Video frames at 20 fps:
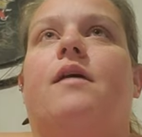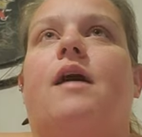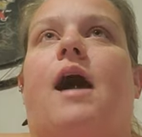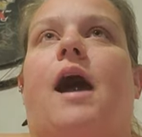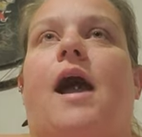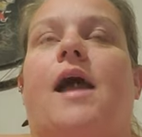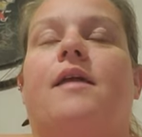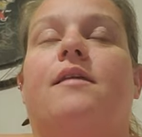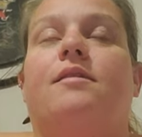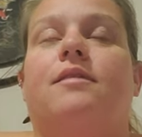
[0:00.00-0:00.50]

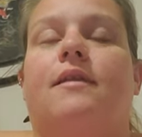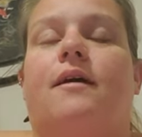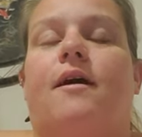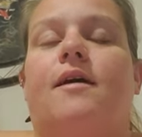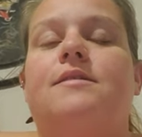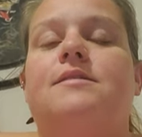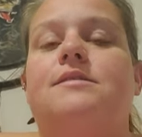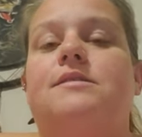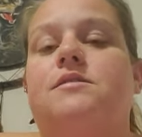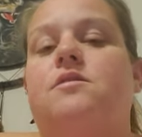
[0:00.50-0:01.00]
I
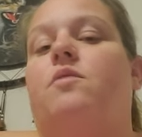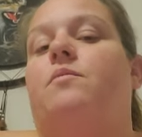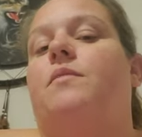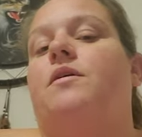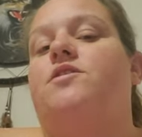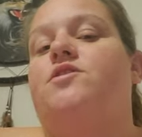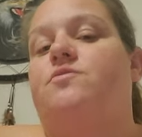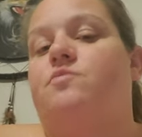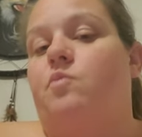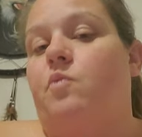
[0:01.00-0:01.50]
lost so
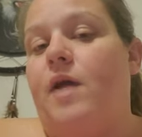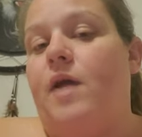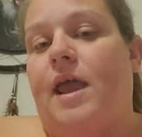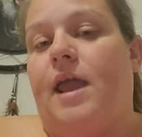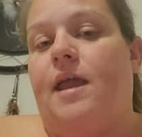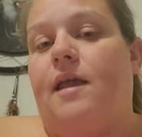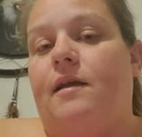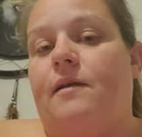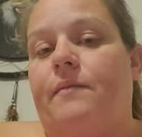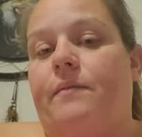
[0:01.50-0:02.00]
much
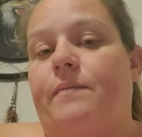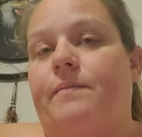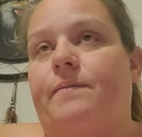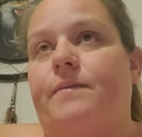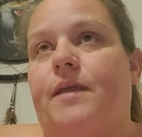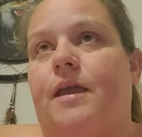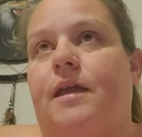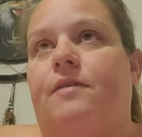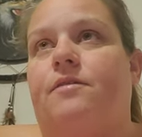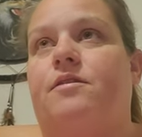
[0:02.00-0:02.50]
weight
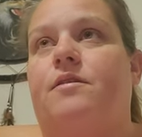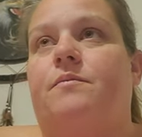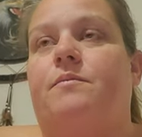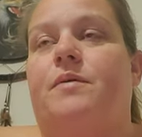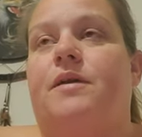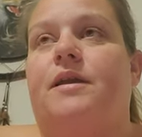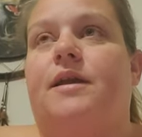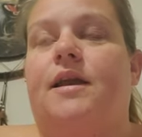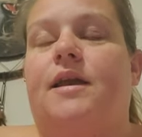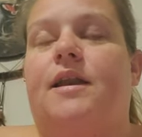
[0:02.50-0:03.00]
in the
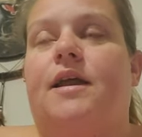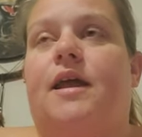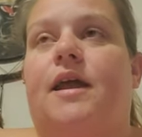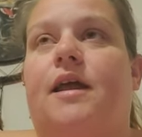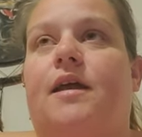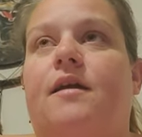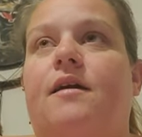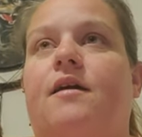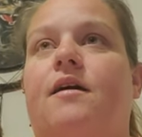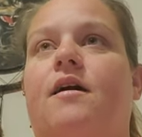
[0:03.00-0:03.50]

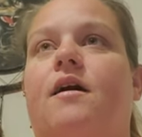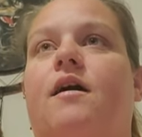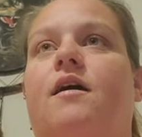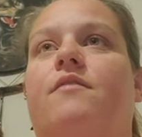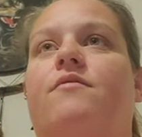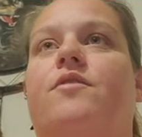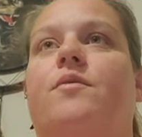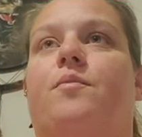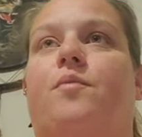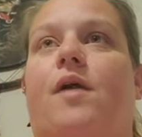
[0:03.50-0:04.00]
beginning
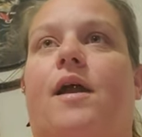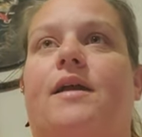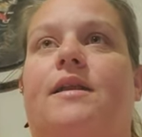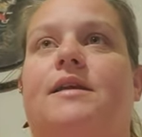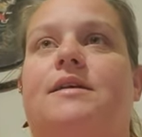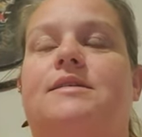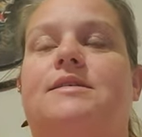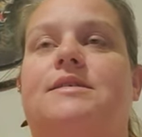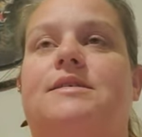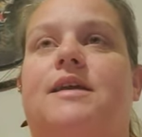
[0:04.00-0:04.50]
of the
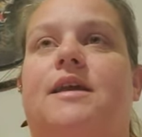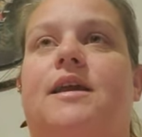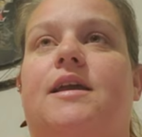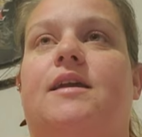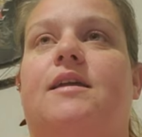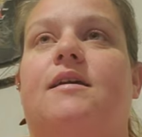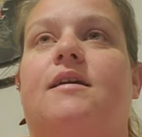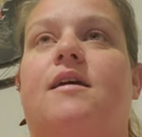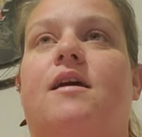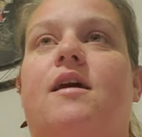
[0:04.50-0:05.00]

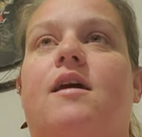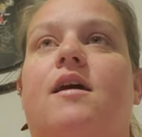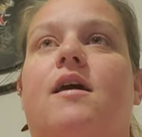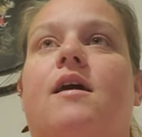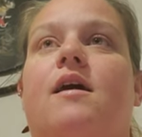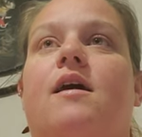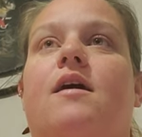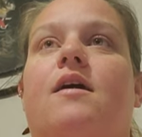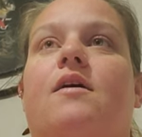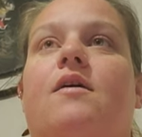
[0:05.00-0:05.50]
pregnancy.
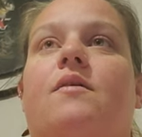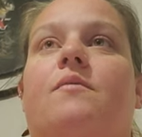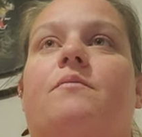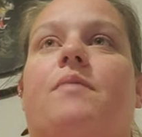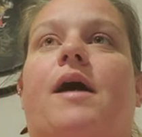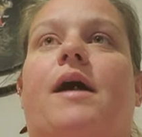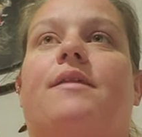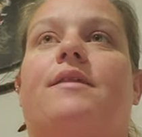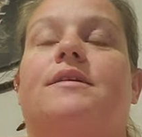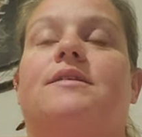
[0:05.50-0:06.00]

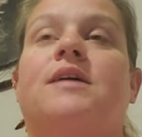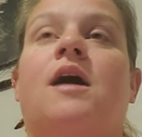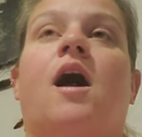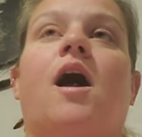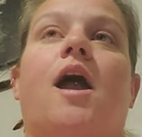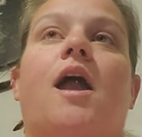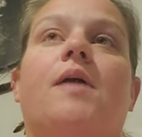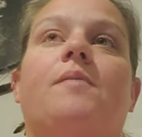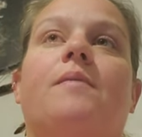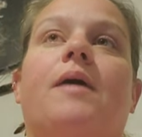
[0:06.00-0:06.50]
By the
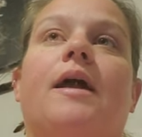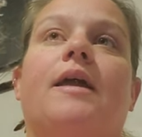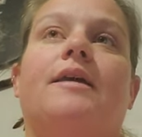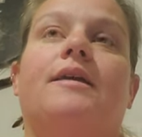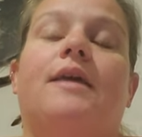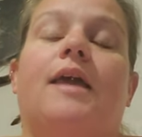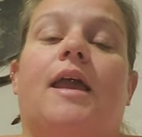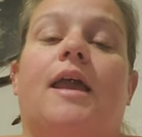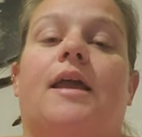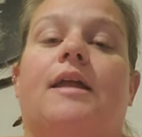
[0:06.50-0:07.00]
time I
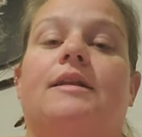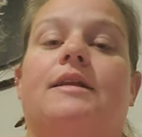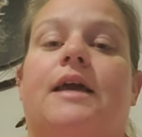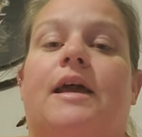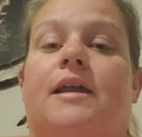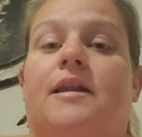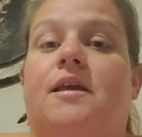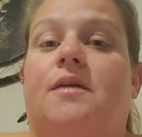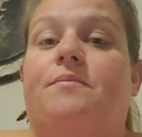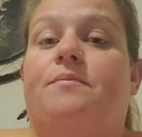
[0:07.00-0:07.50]
gained
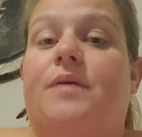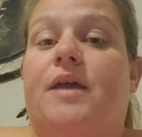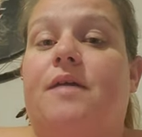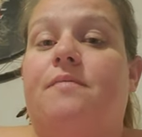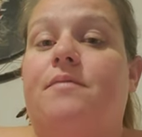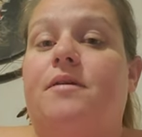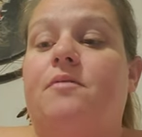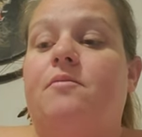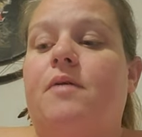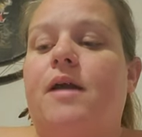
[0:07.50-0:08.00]
any
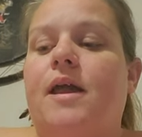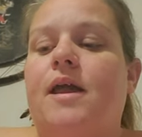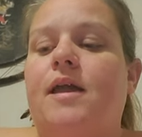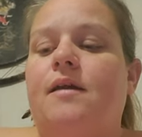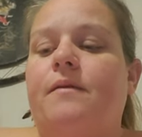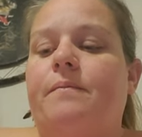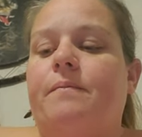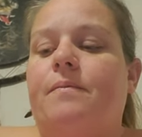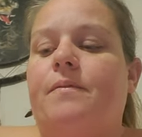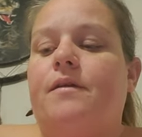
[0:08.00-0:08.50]
baby
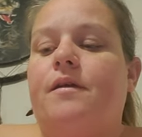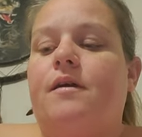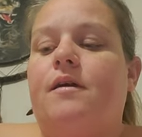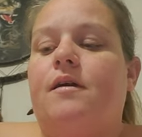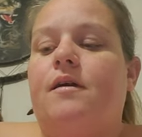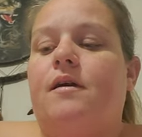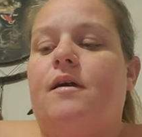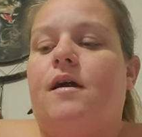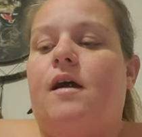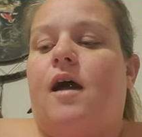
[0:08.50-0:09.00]
weight,
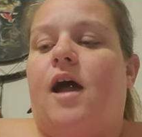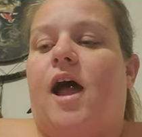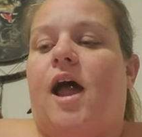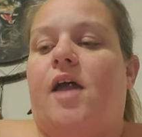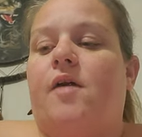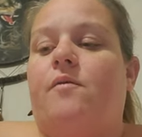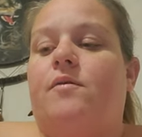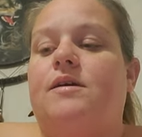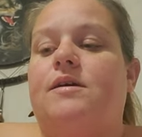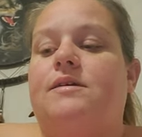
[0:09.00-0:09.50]

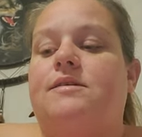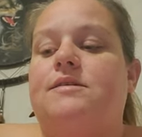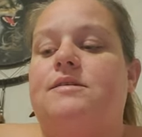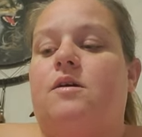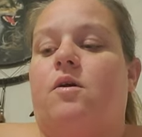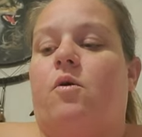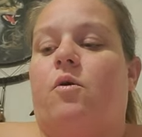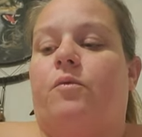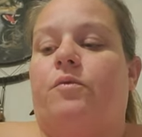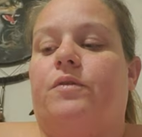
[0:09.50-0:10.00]
I was
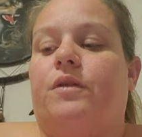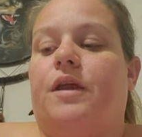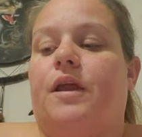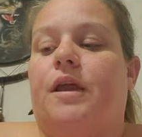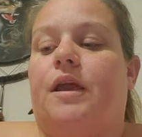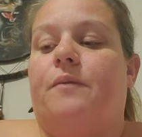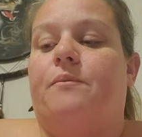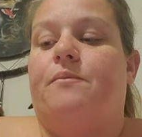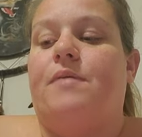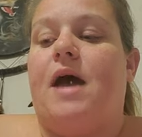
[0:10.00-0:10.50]

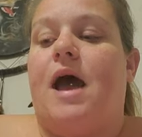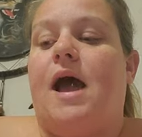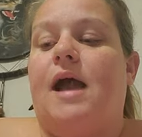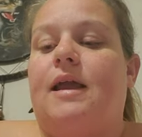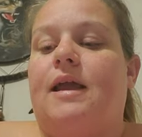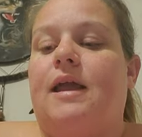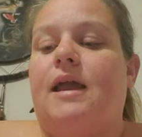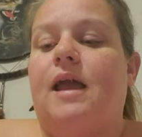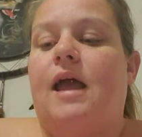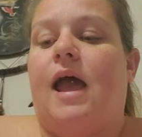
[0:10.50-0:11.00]
only
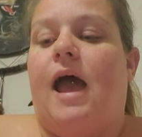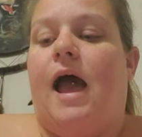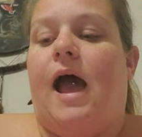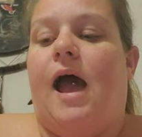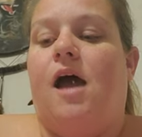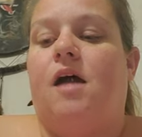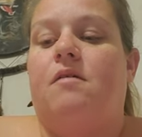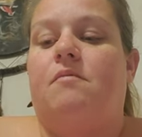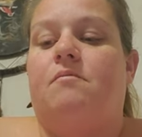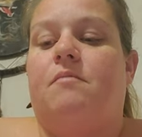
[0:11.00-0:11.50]
back
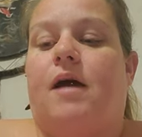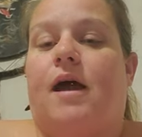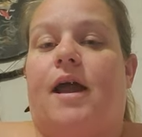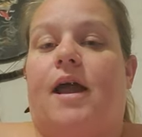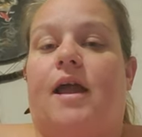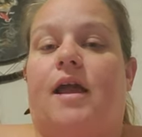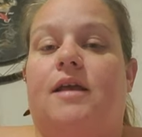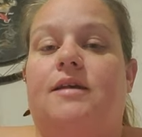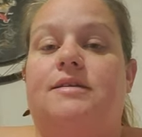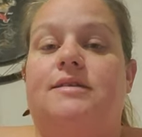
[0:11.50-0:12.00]
at
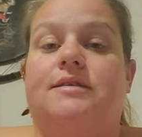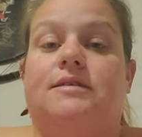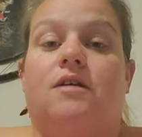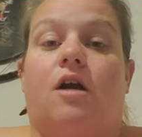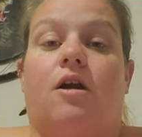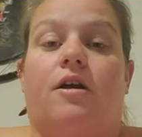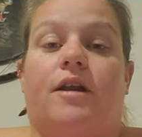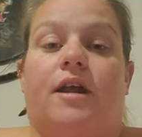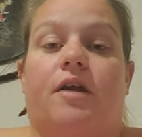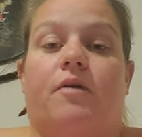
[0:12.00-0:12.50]
my
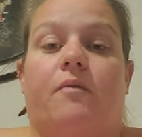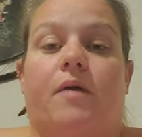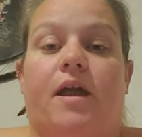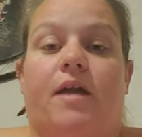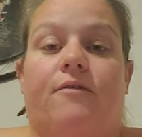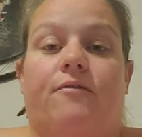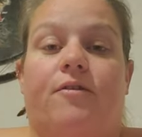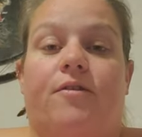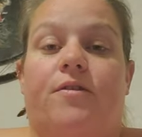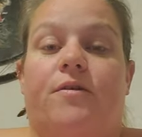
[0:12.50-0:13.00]
starting
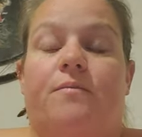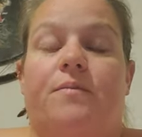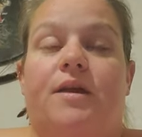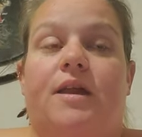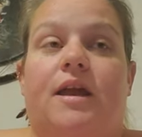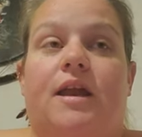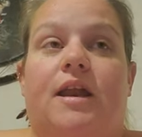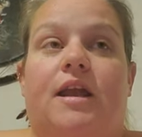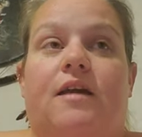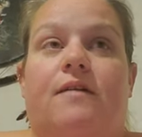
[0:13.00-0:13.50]
weight for the
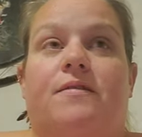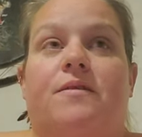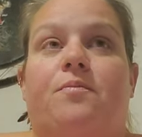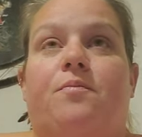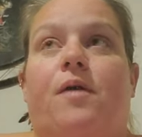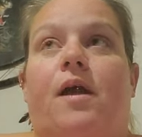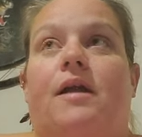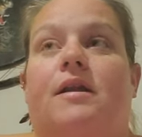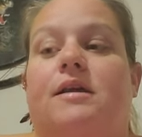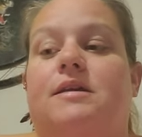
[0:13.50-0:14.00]
beginning of the
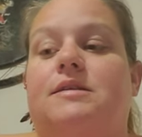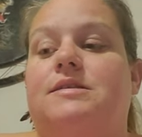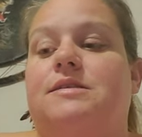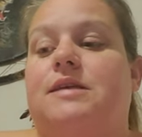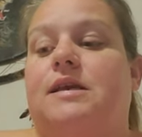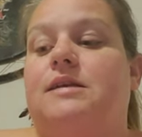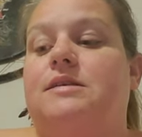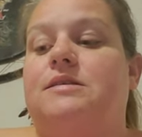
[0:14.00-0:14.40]
pregnancy.